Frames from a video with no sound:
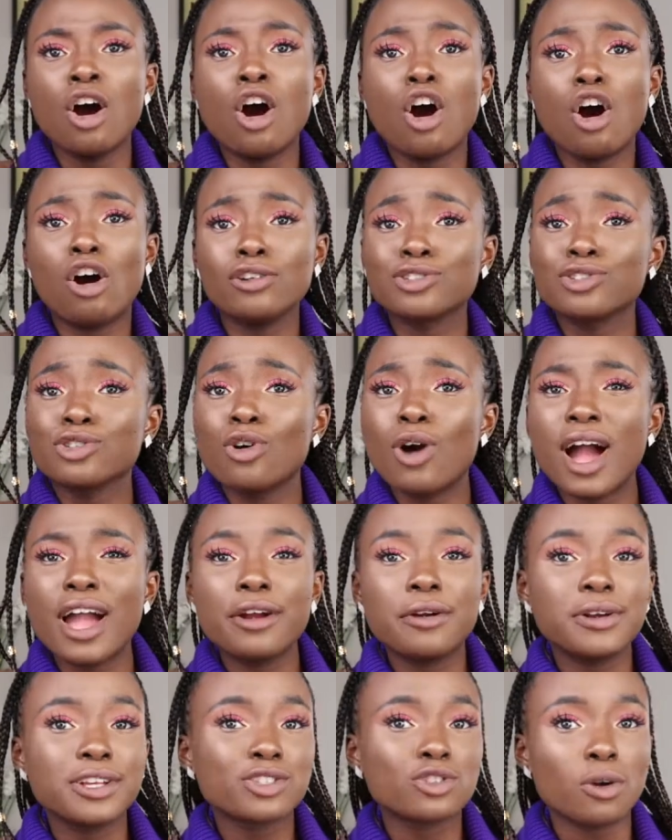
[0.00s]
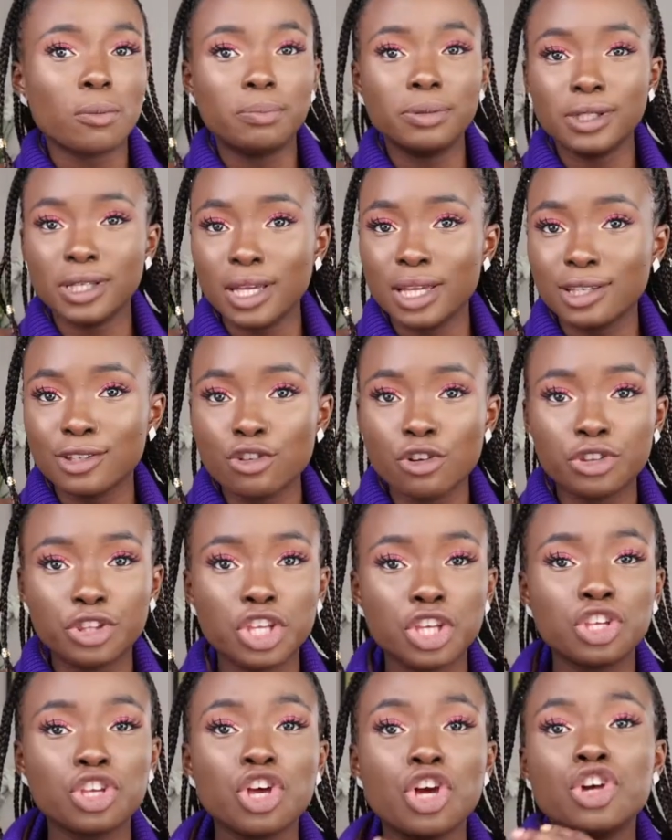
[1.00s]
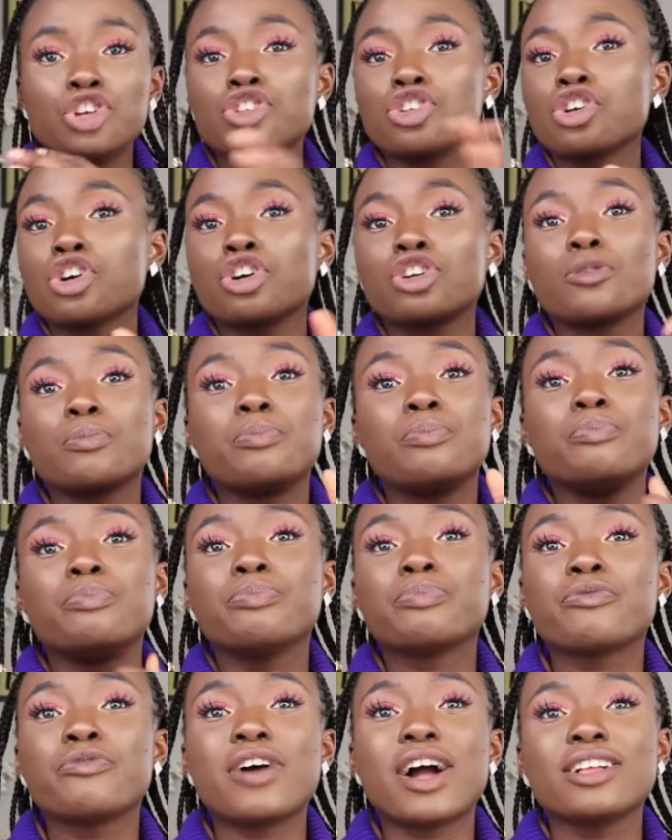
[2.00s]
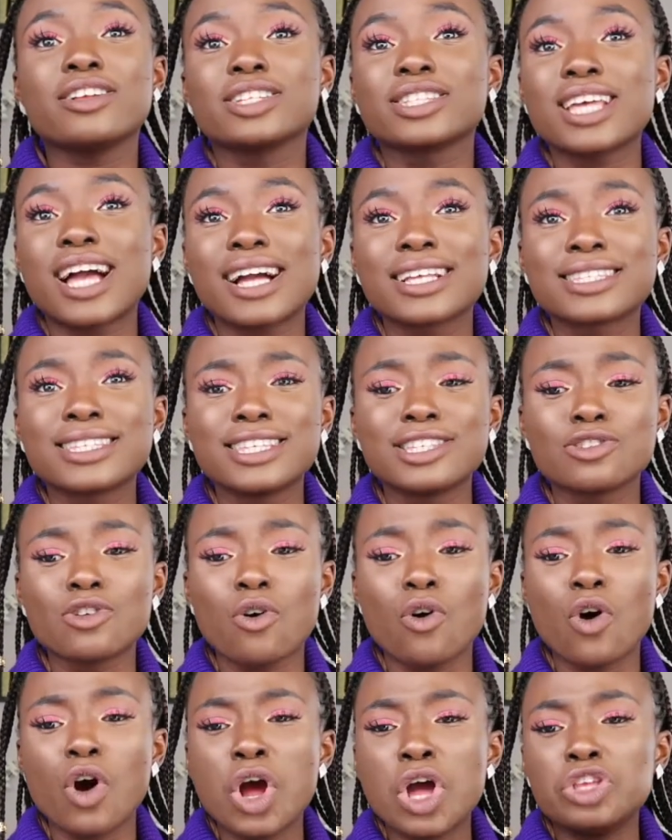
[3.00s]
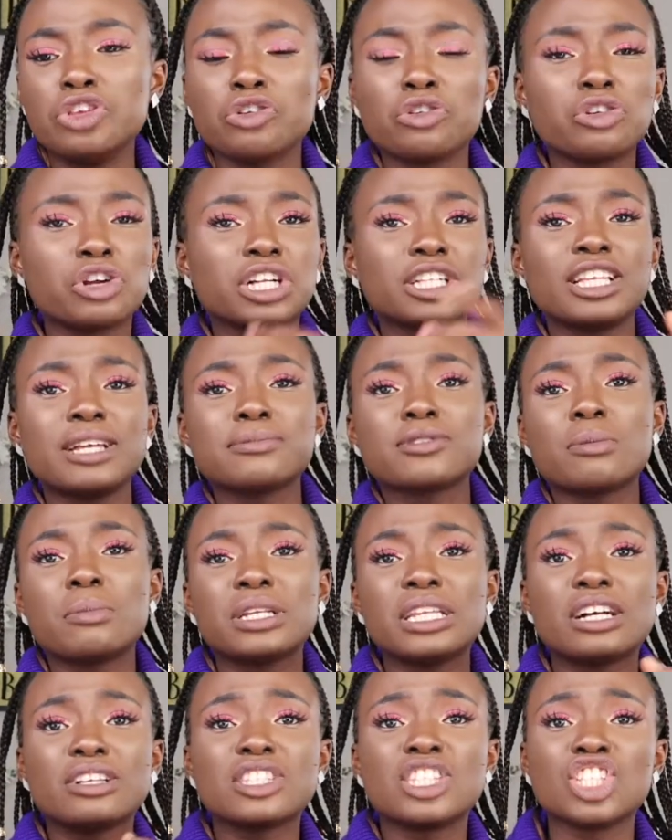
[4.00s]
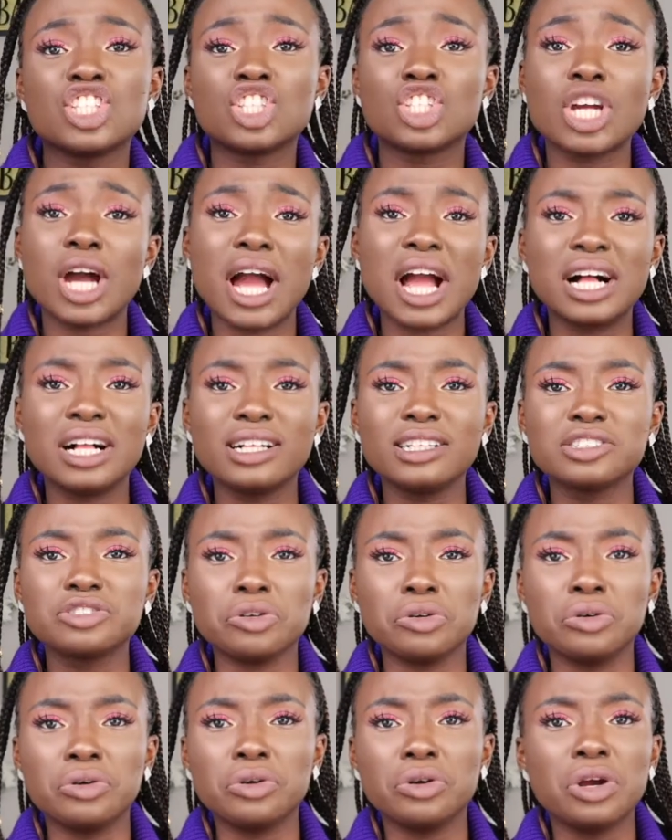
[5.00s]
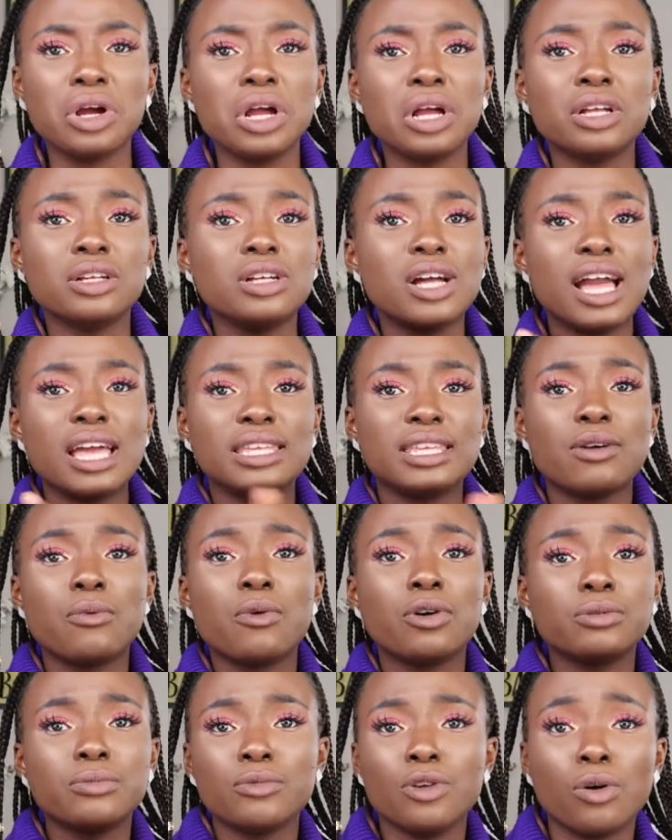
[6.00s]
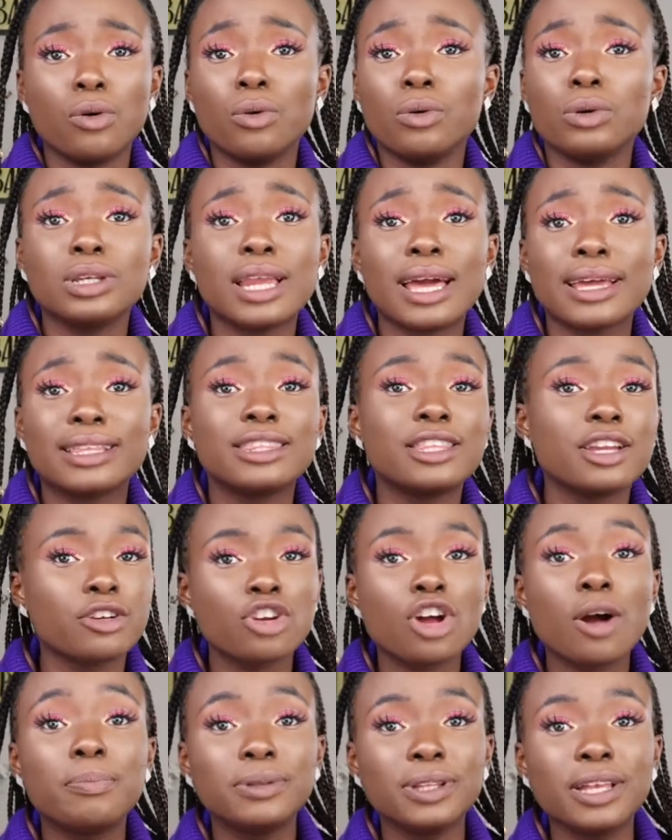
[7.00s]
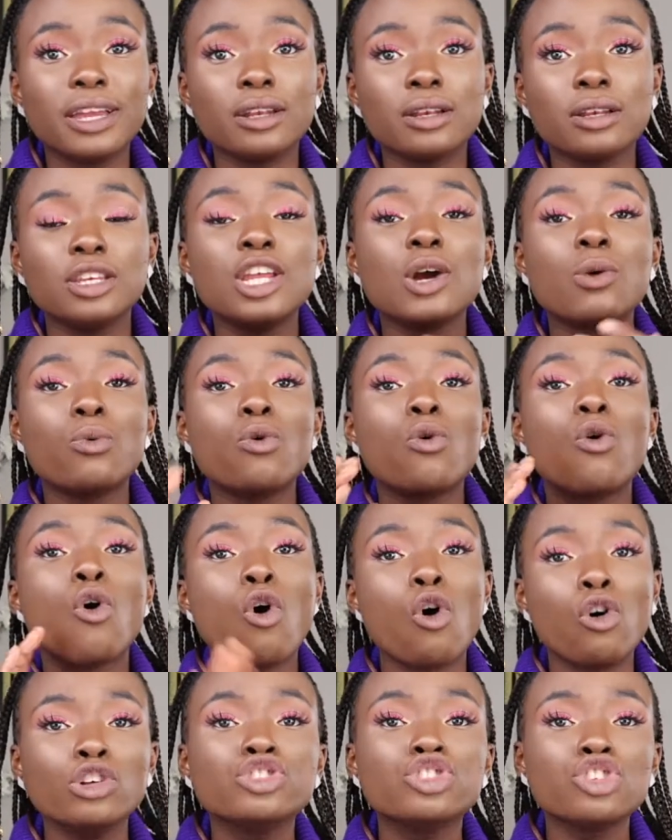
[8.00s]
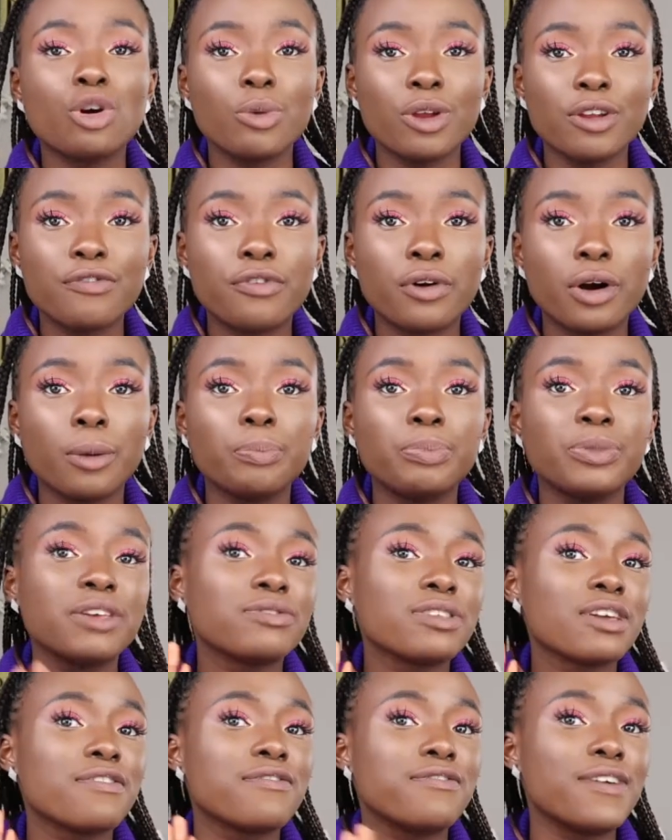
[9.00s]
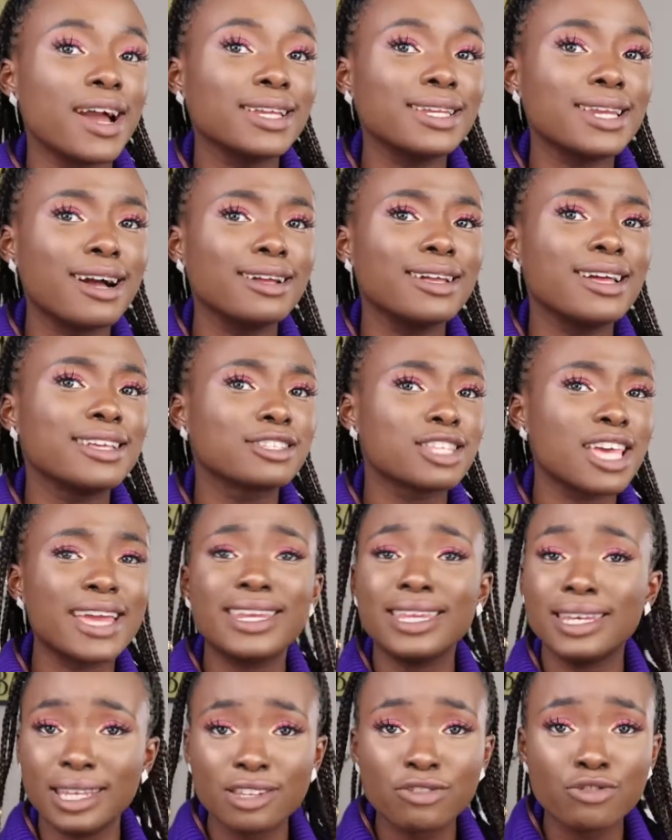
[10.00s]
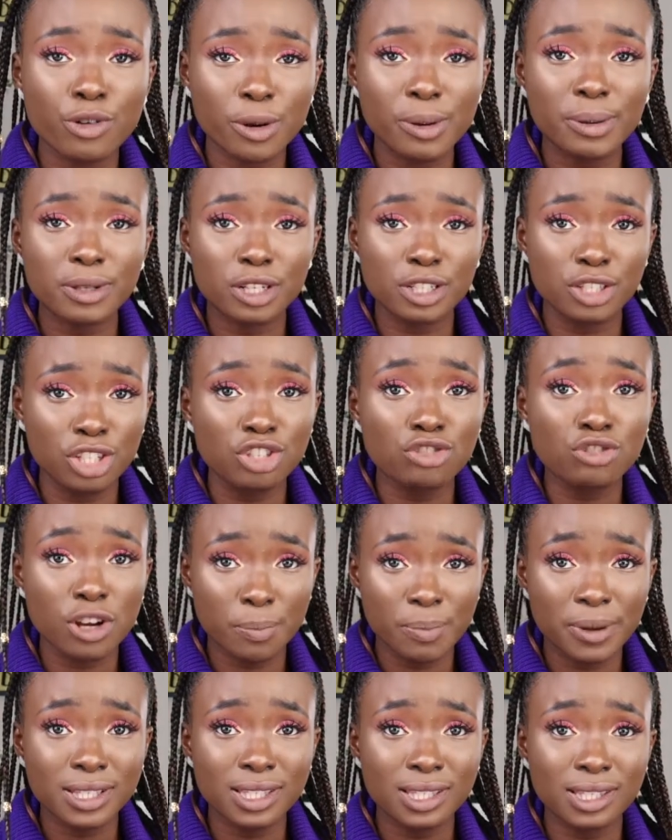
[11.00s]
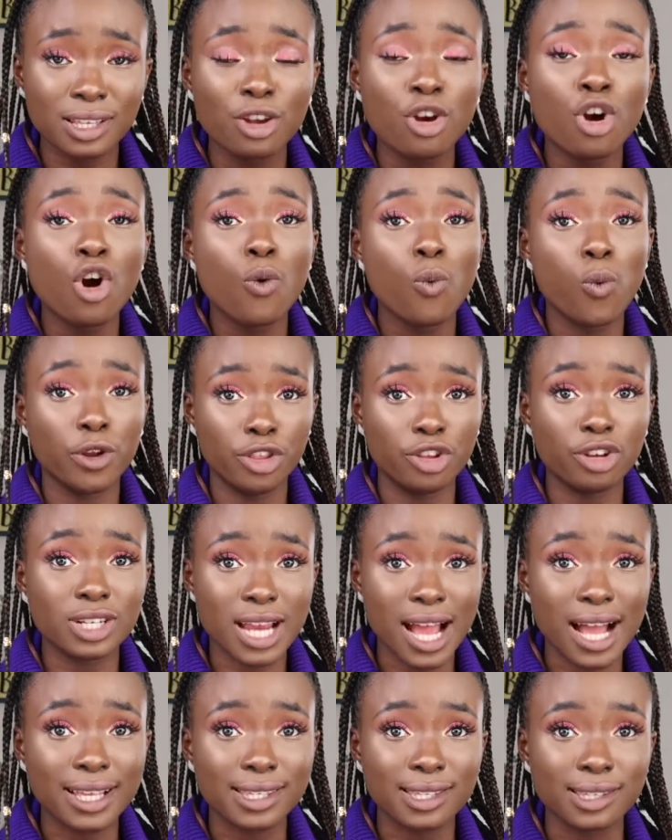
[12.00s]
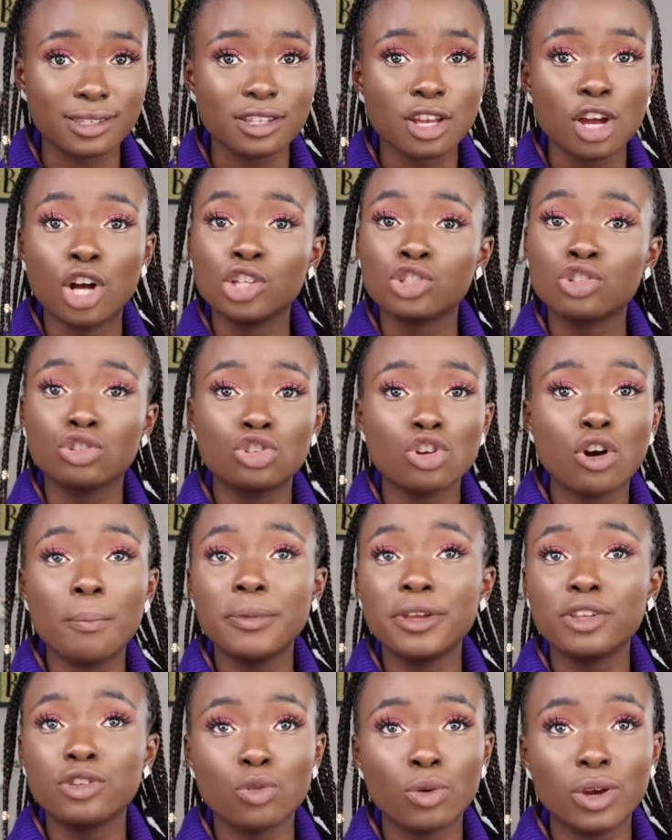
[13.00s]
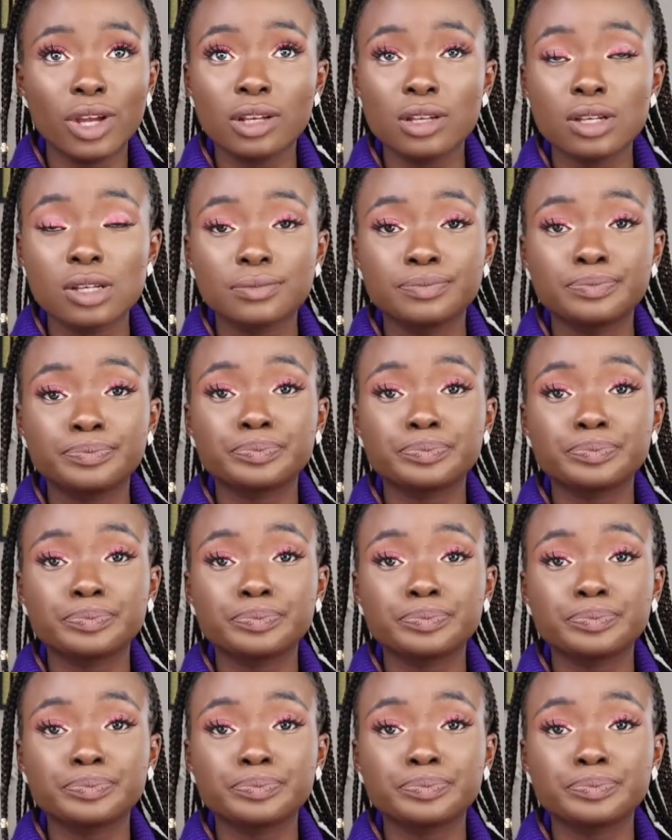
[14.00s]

Also, IRS don't play. Don't think you're not gonna file taxes or you're gonna claim somebody else's child and they won't know. Like, they're not playing. They will hold your refund if they find that there's any discrepancy with your taxes. So don't be doing,